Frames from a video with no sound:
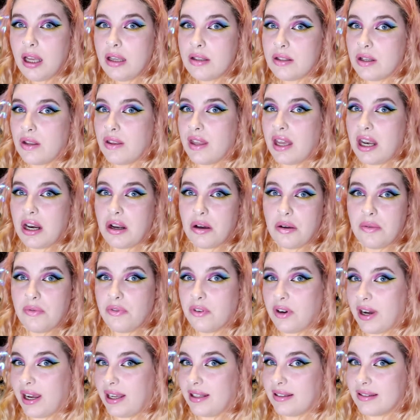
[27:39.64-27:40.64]
So they're not
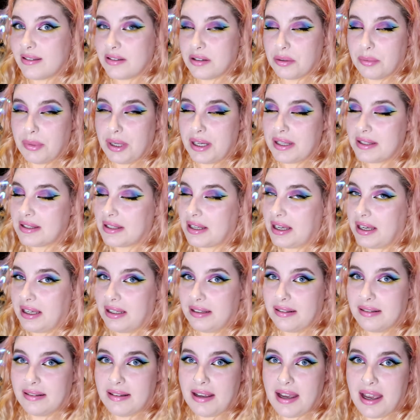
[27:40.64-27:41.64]
friends on my
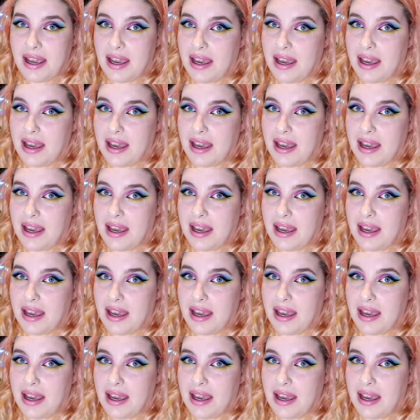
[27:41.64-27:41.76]
skin,